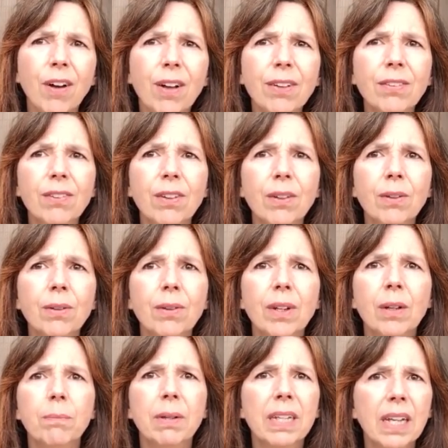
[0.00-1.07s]
also
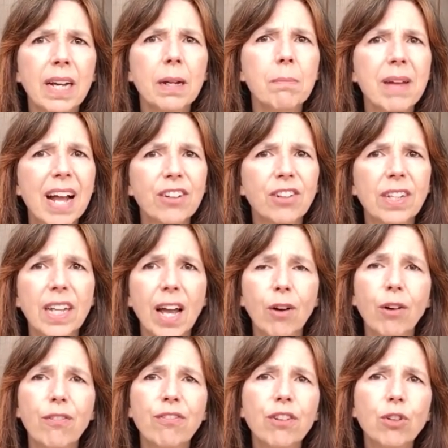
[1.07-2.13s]
begun imagining
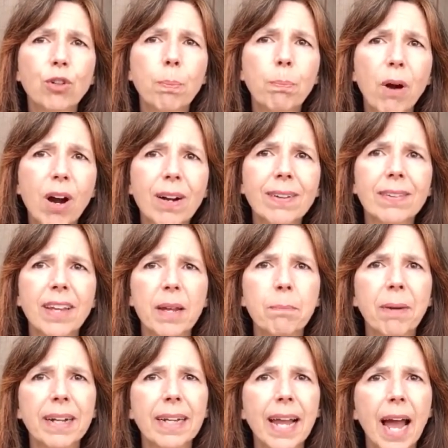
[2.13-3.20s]
how a future
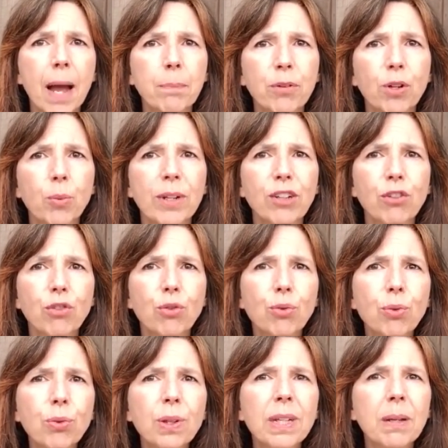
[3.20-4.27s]
parkscape might capture what is
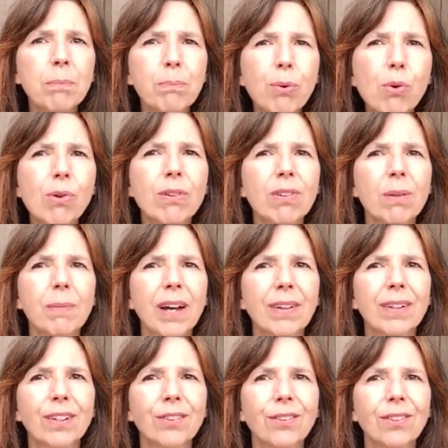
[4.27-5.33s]
truly important
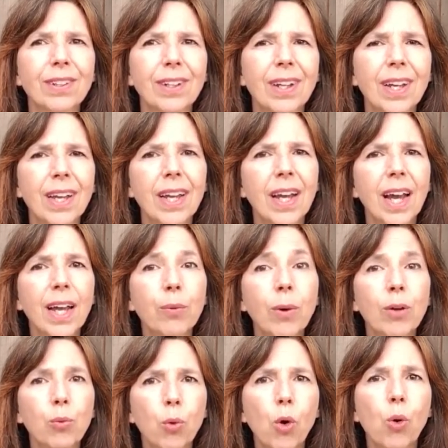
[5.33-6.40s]
about history and
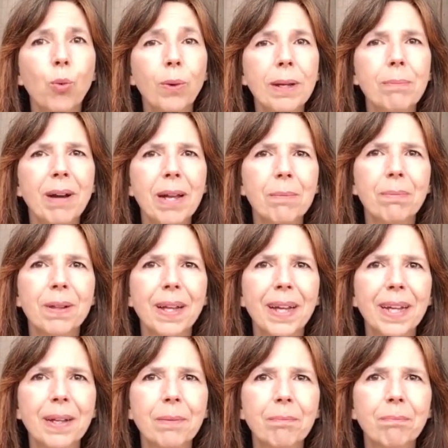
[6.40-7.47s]
what role we might
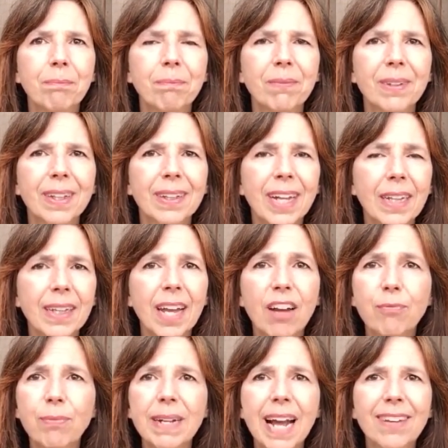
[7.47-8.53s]
play. Lately,
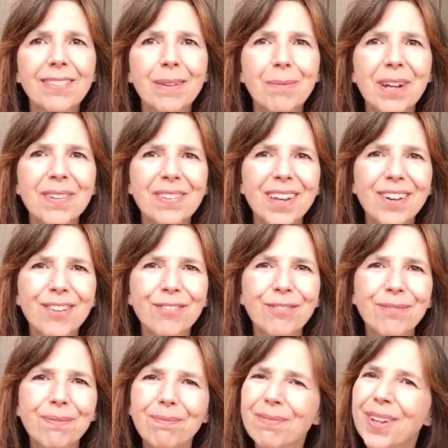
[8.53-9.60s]
I've been asking myself,
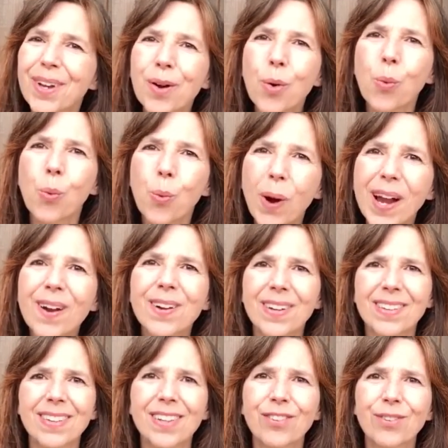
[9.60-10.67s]
where
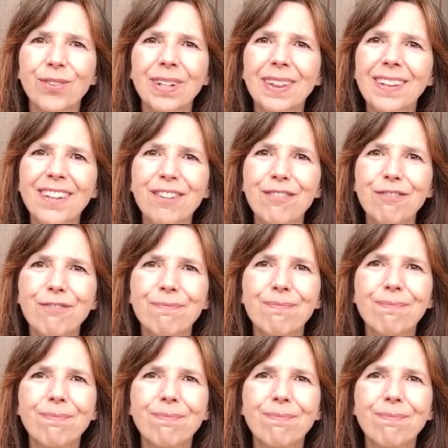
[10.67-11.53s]
does history live?